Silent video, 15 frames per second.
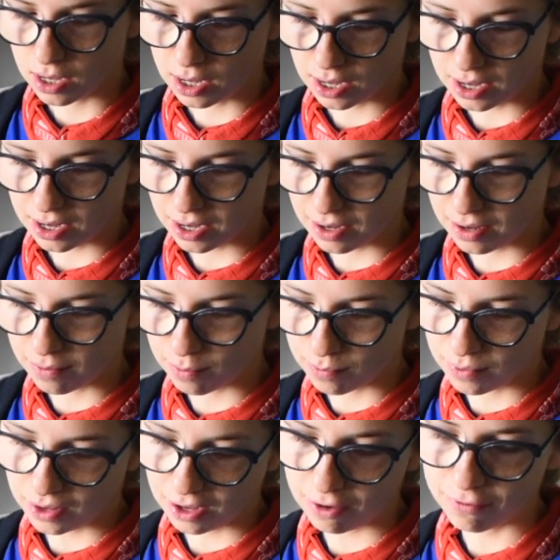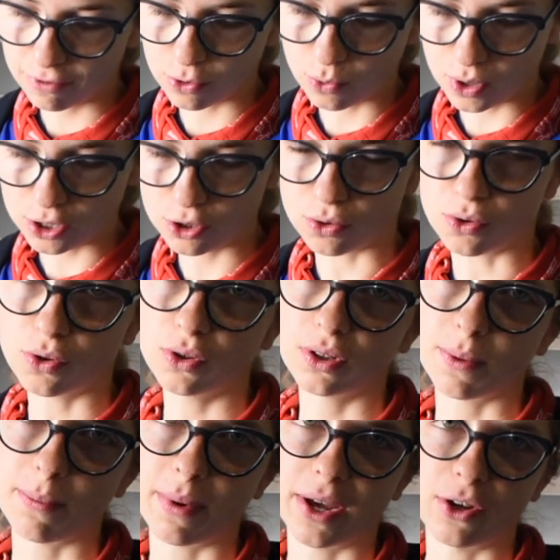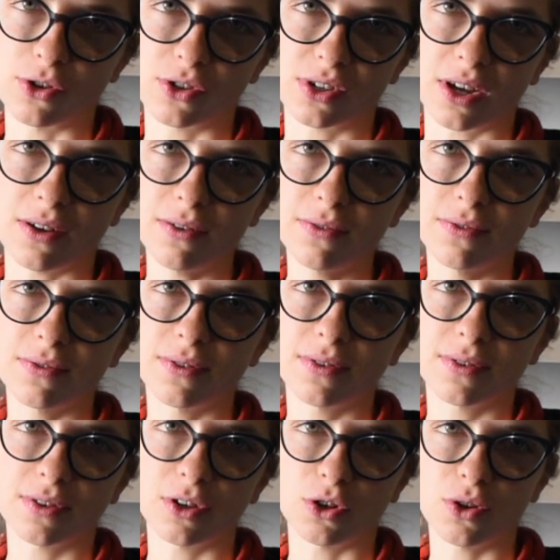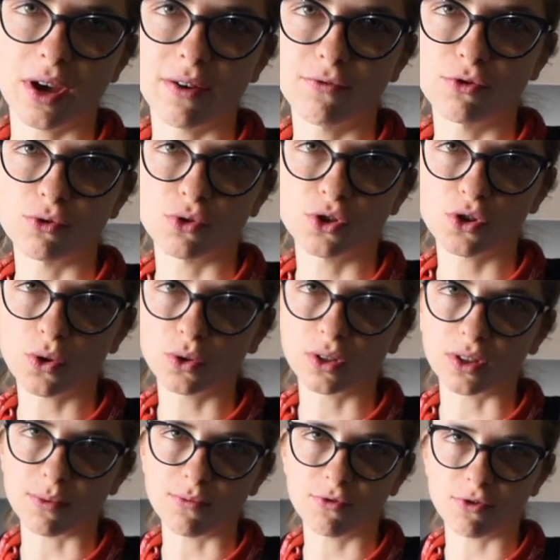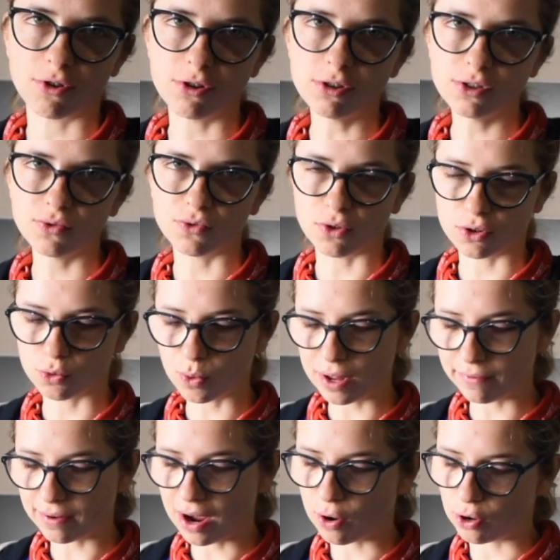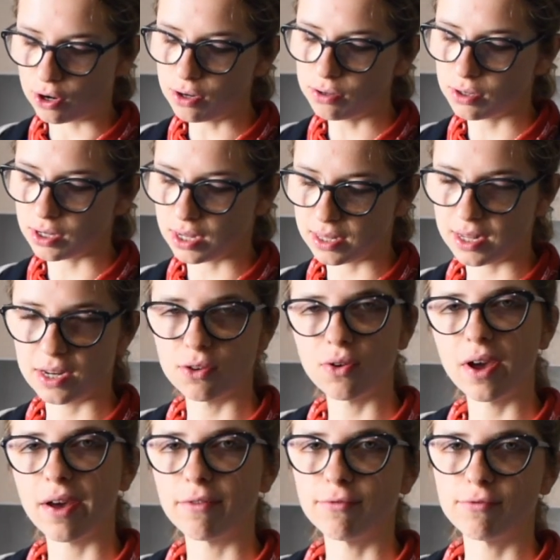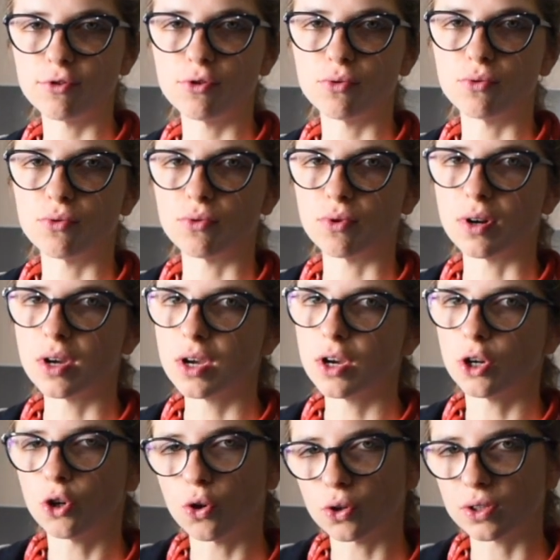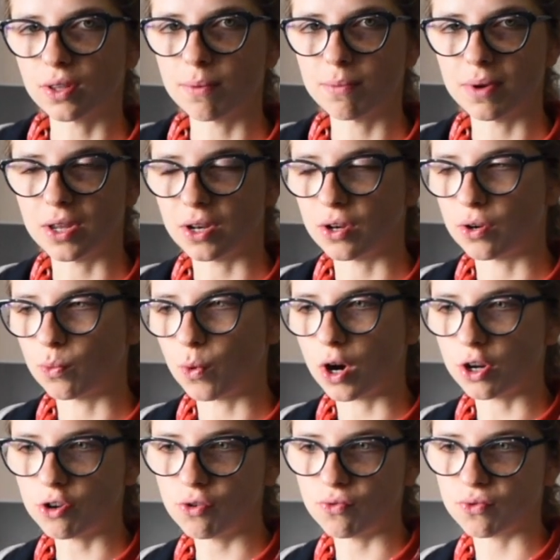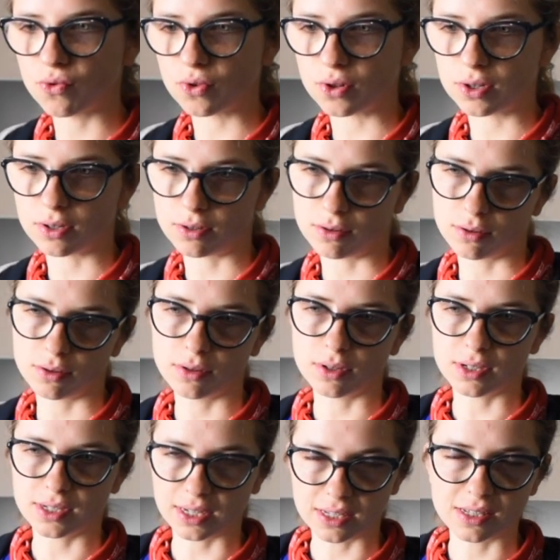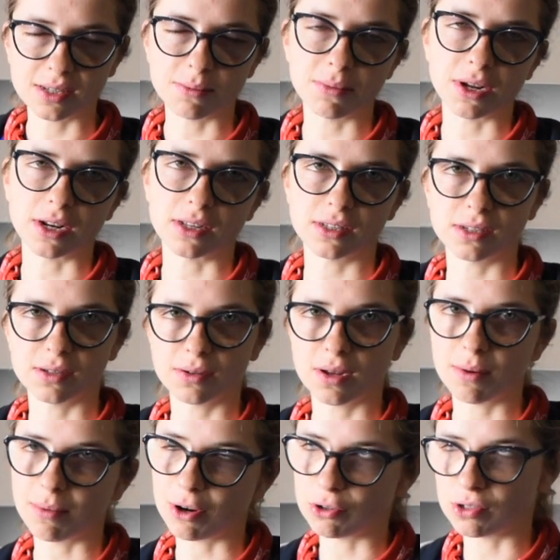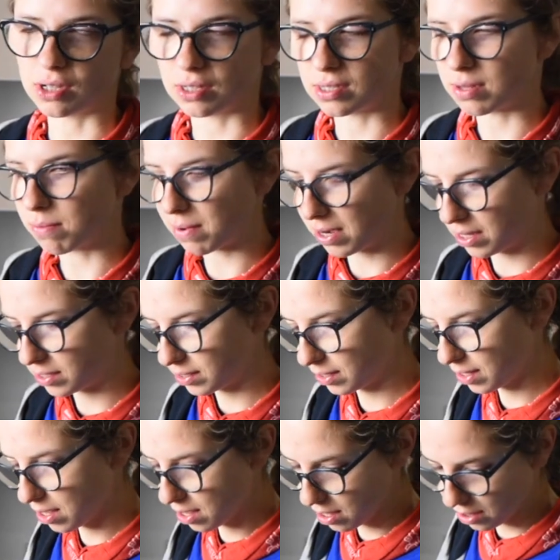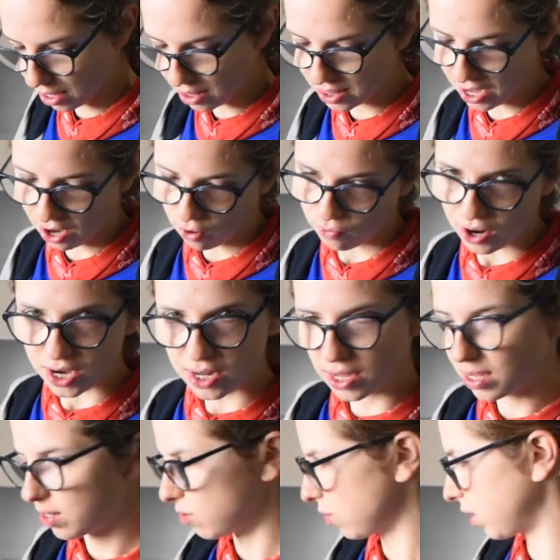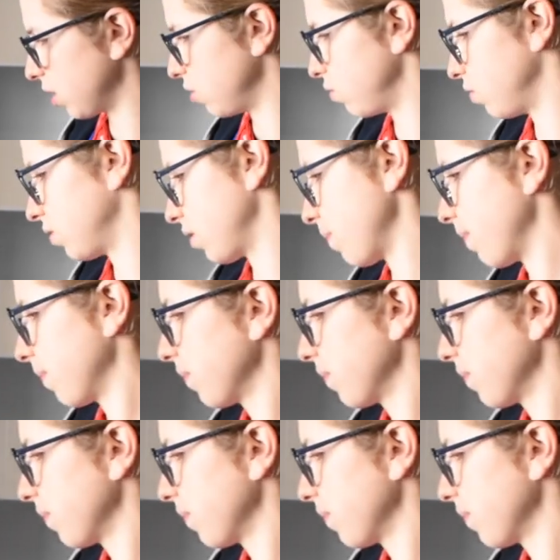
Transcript: If you want to cook them by yourself, you have to soak them first for 12 hours and then you have to cook them in water for 60 minutes, about 60 minutes. Then they are ready and you can use them.